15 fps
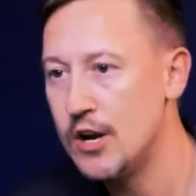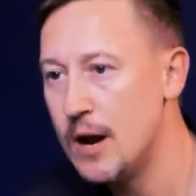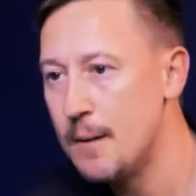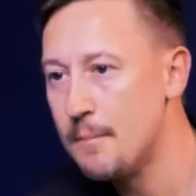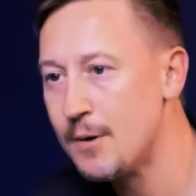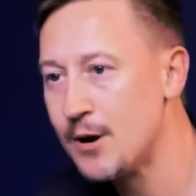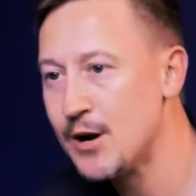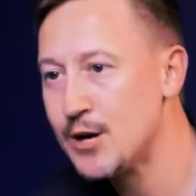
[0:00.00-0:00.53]

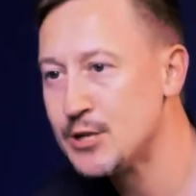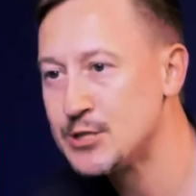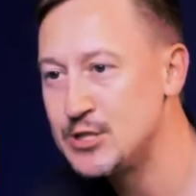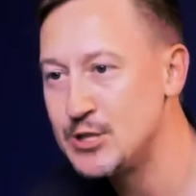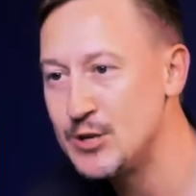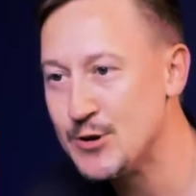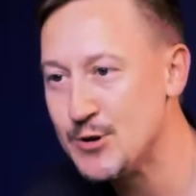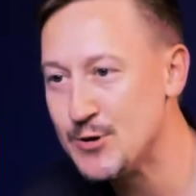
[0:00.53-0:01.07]
Number
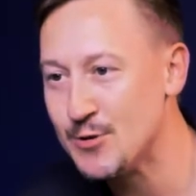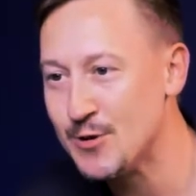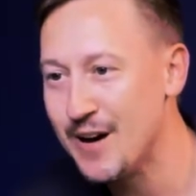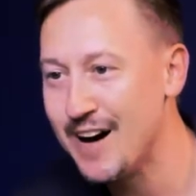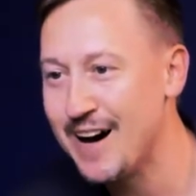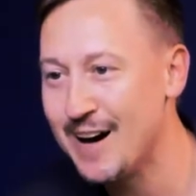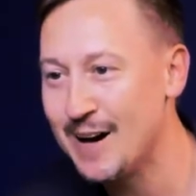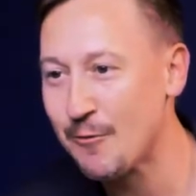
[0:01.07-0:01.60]
2
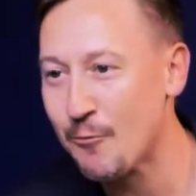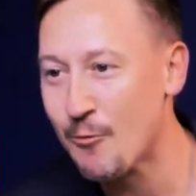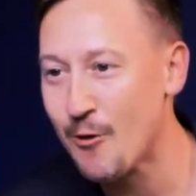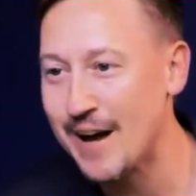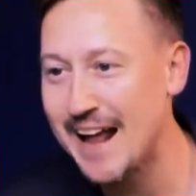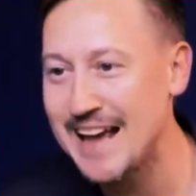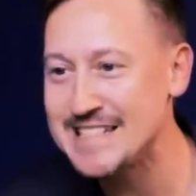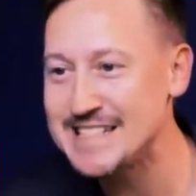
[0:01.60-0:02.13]
on what
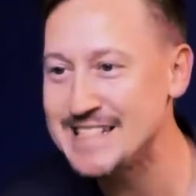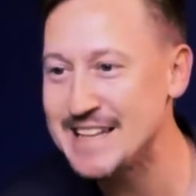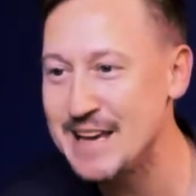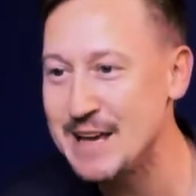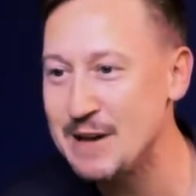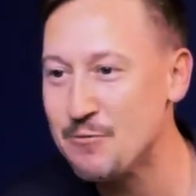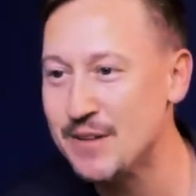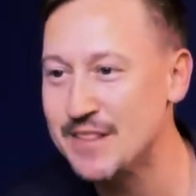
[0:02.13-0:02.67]
I
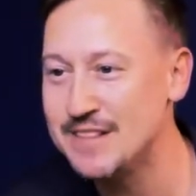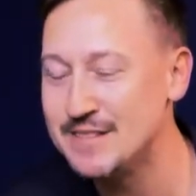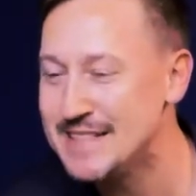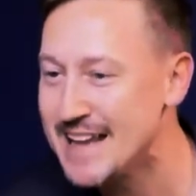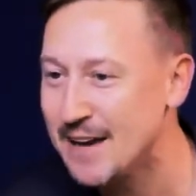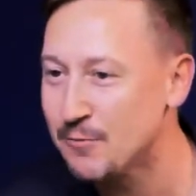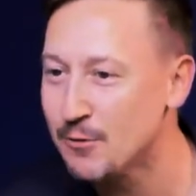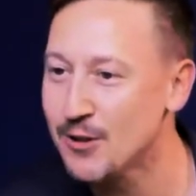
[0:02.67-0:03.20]
see with
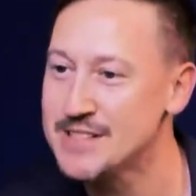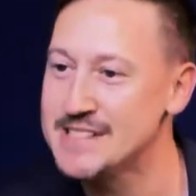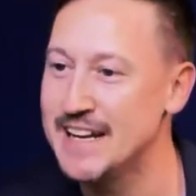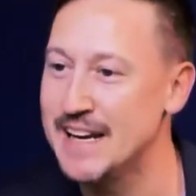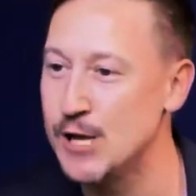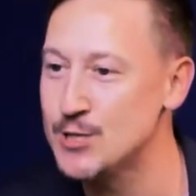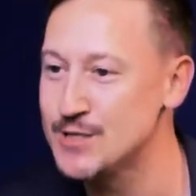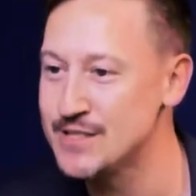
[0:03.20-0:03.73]
dang real estate
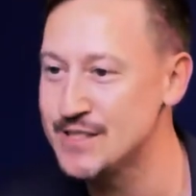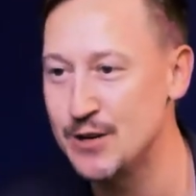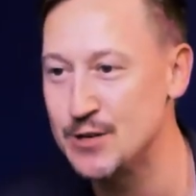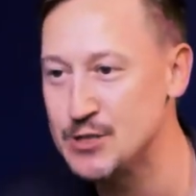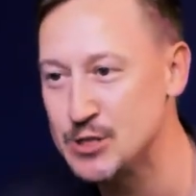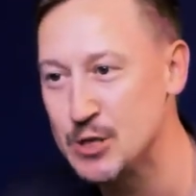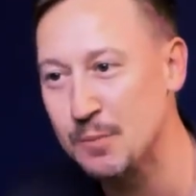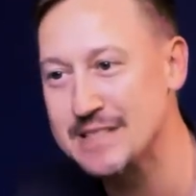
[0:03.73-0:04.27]
agents that are
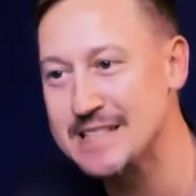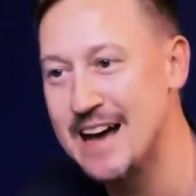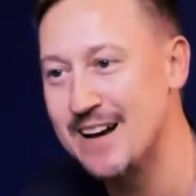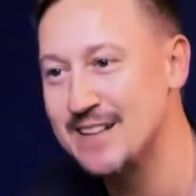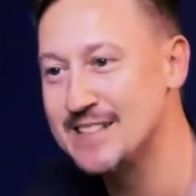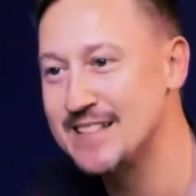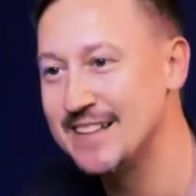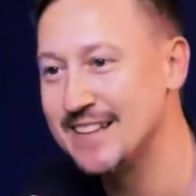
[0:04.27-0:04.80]
super
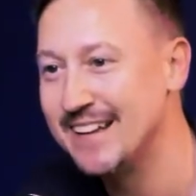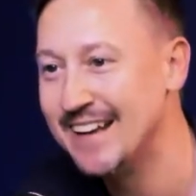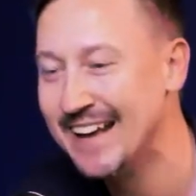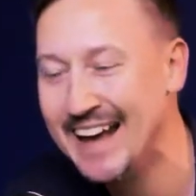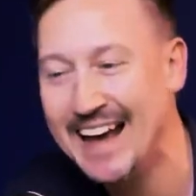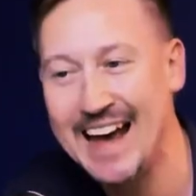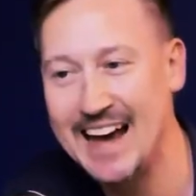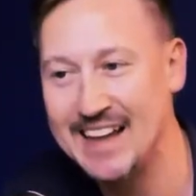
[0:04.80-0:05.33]
talented
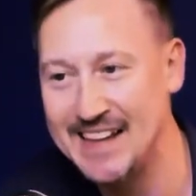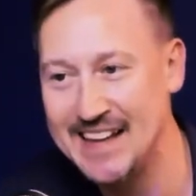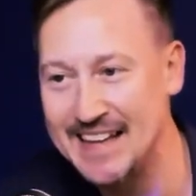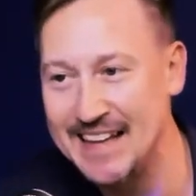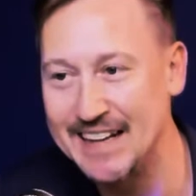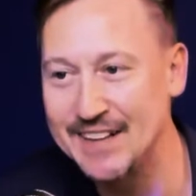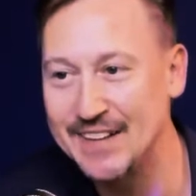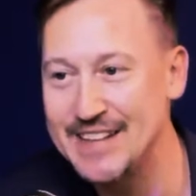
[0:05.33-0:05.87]
and they
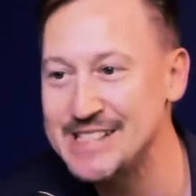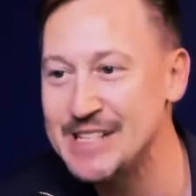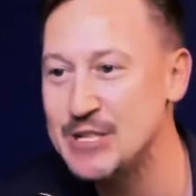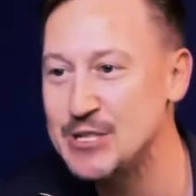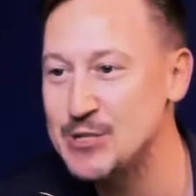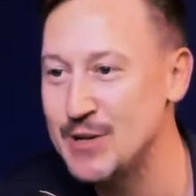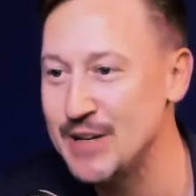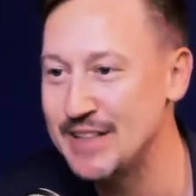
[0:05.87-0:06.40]
get into this
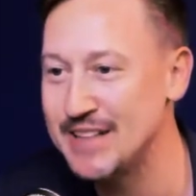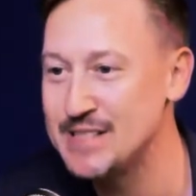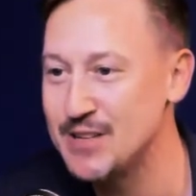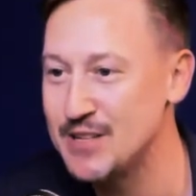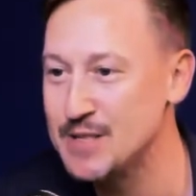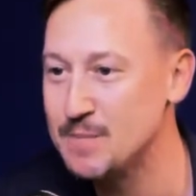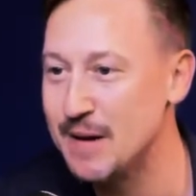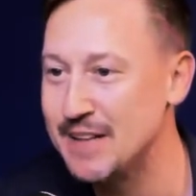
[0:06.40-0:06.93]
industry and they start
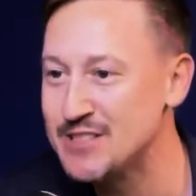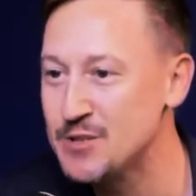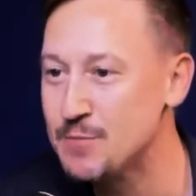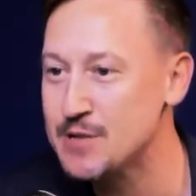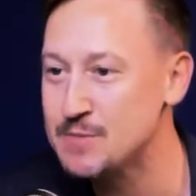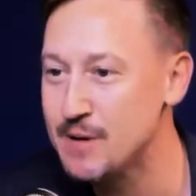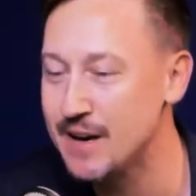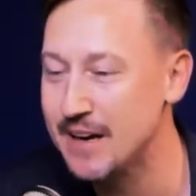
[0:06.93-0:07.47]
spending too
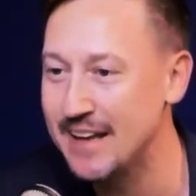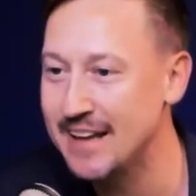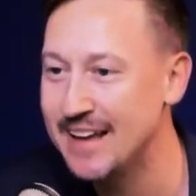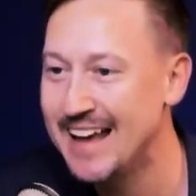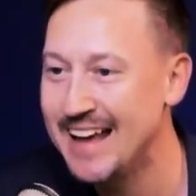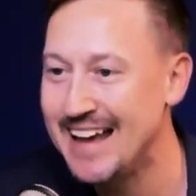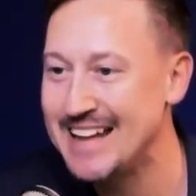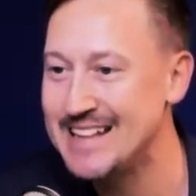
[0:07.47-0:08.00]
much money,
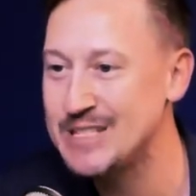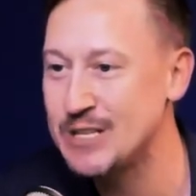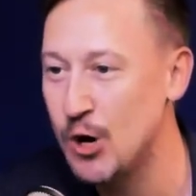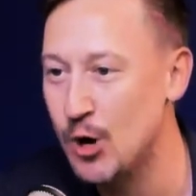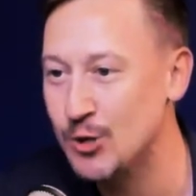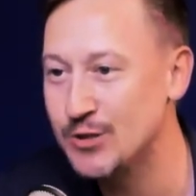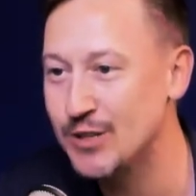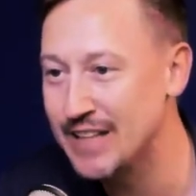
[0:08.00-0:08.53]
it's
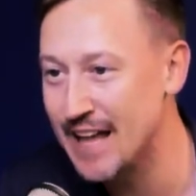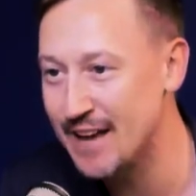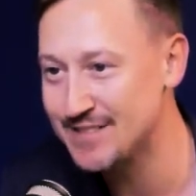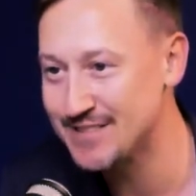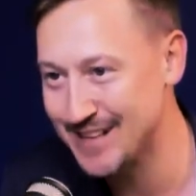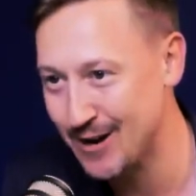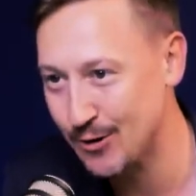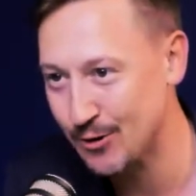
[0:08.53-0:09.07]
called the
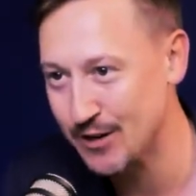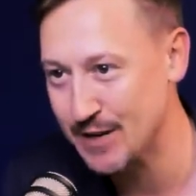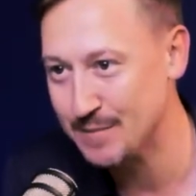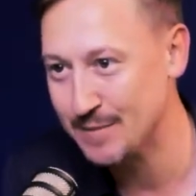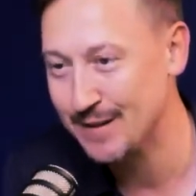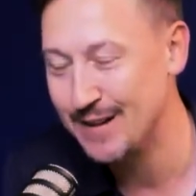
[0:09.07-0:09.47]
lifestyle creep.